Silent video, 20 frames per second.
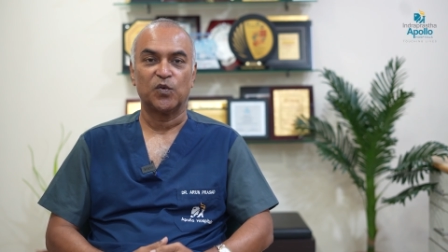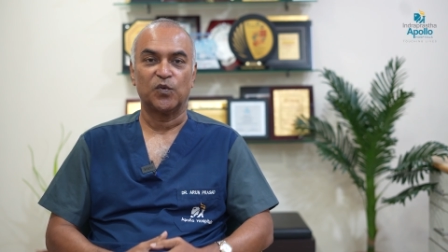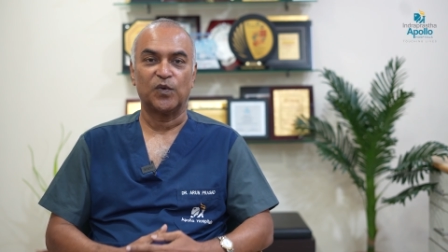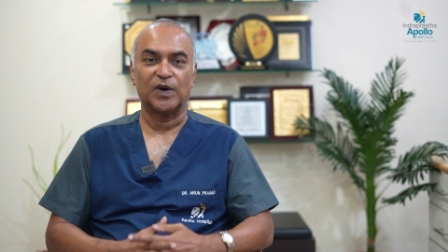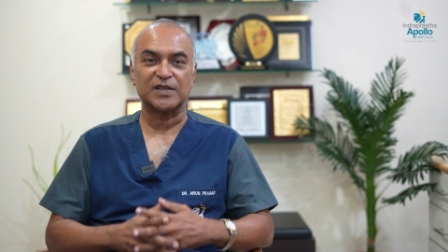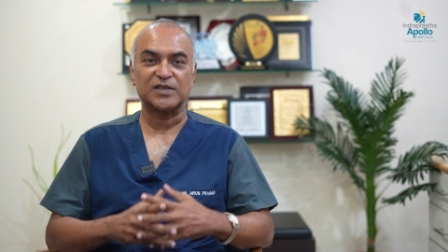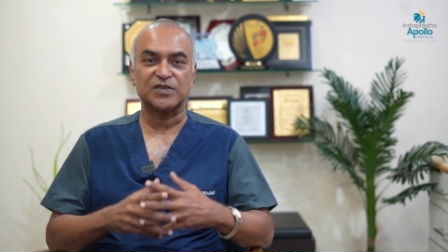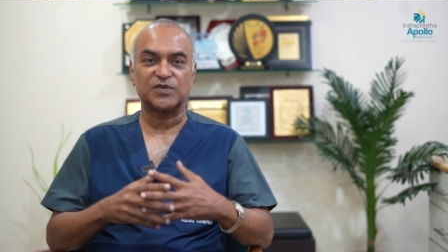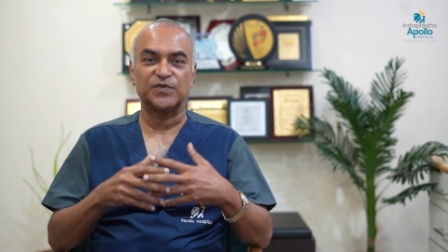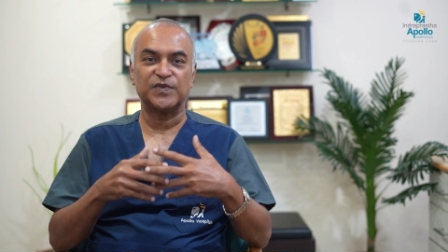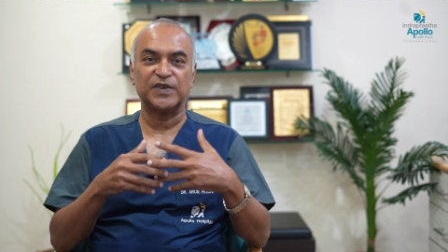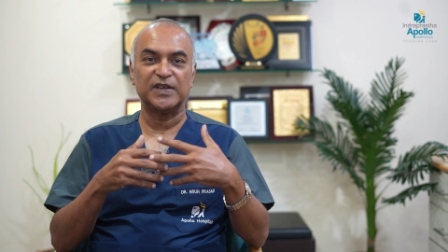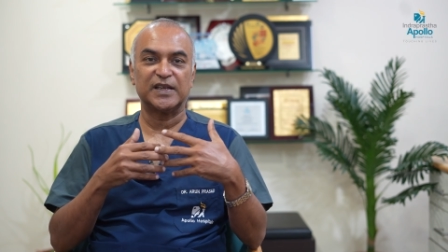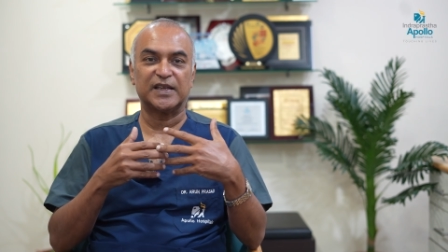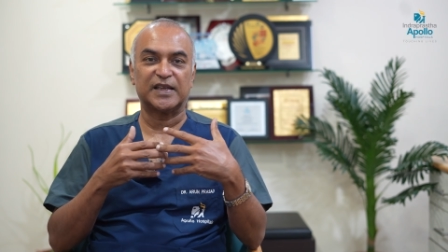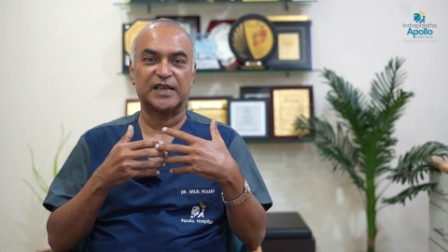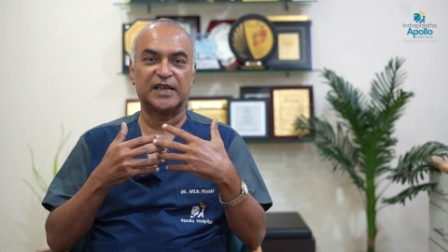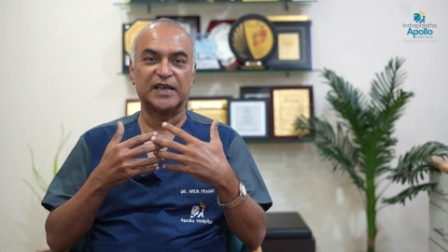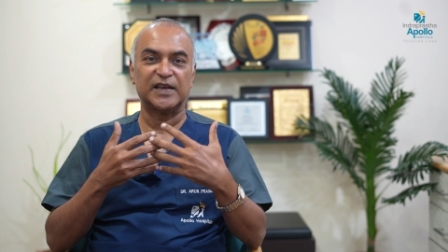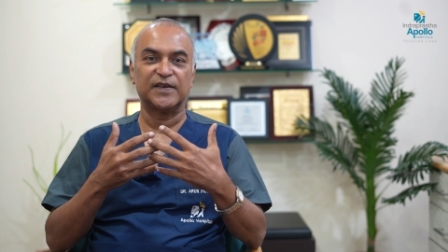once we
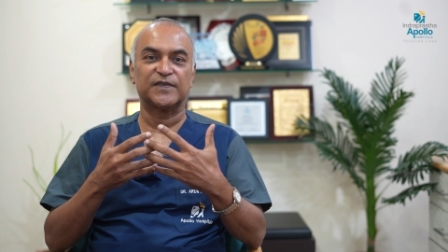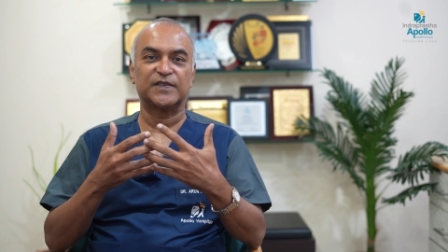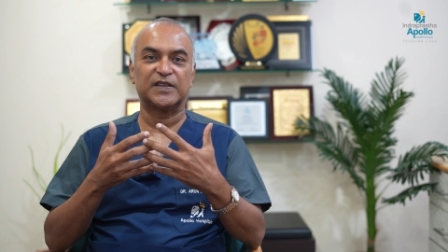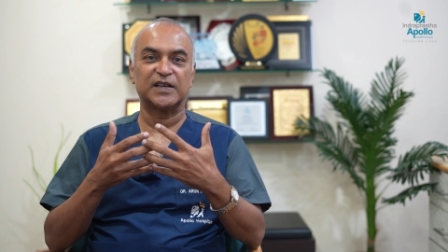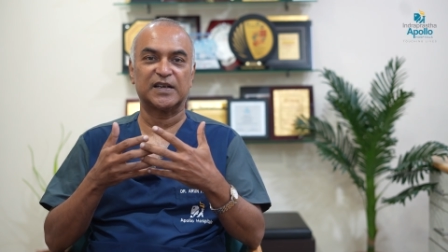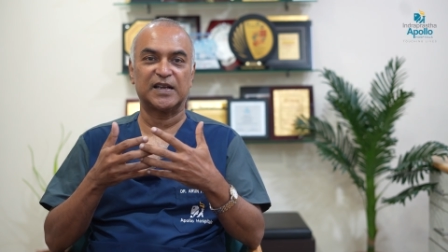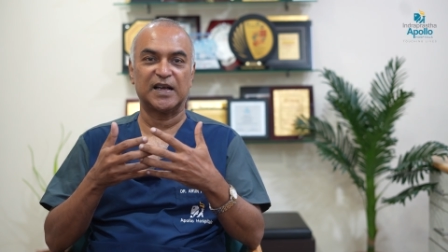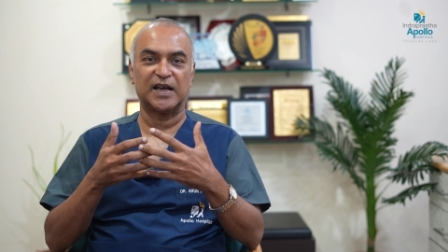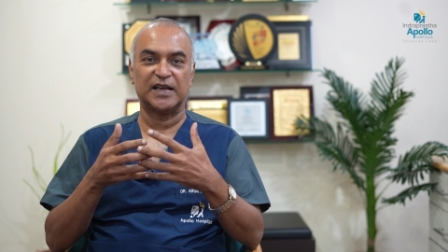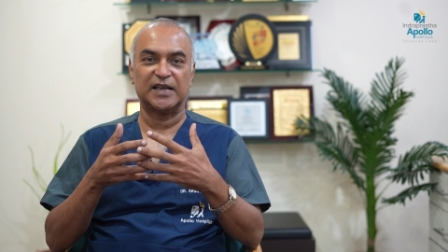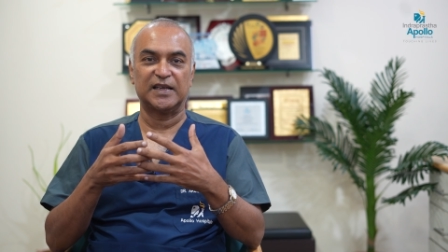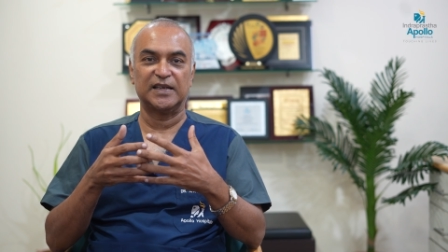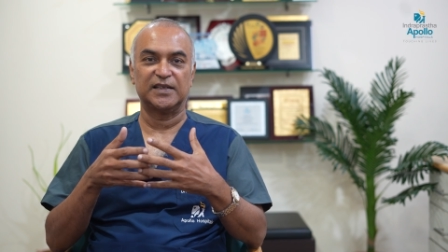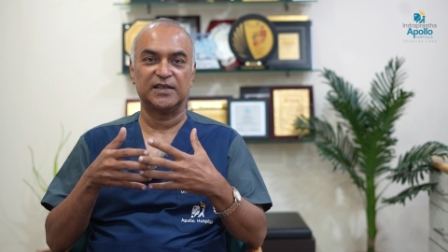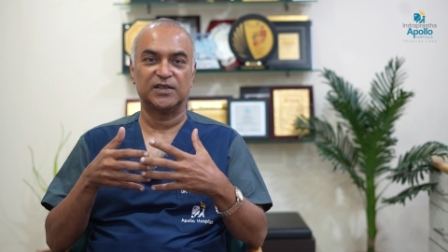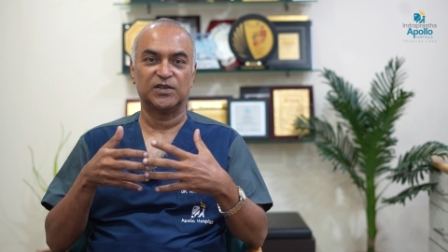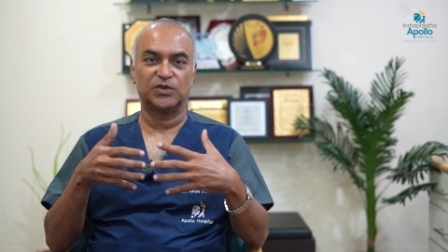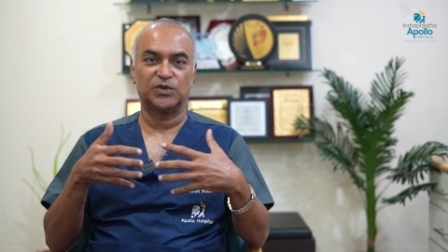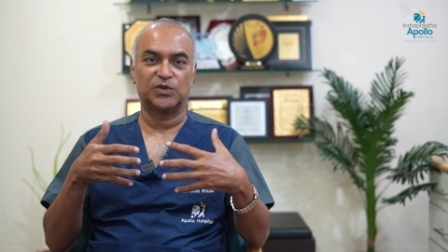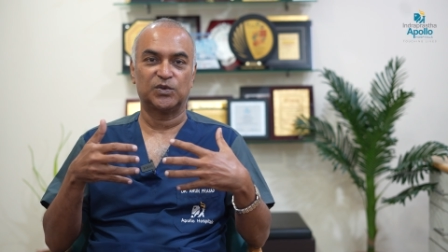give the
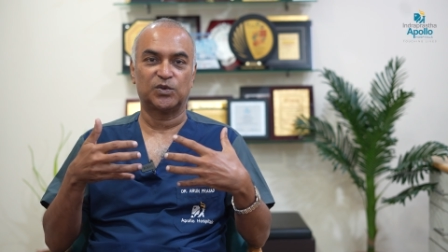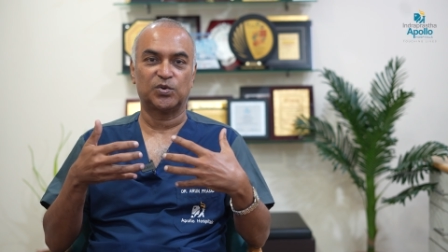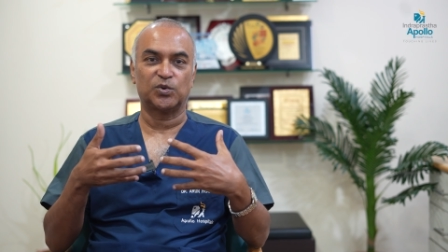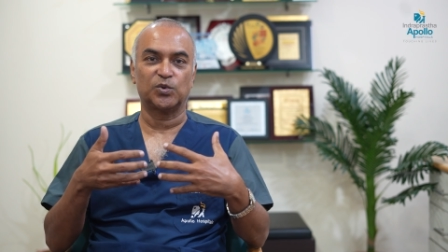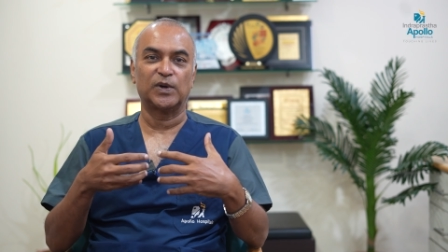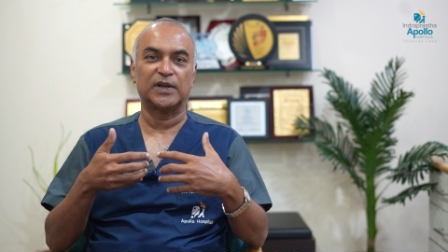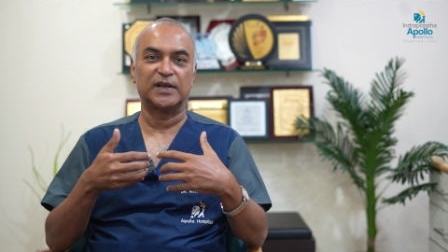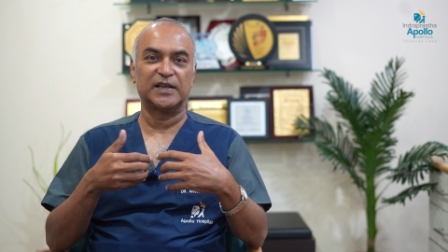dye through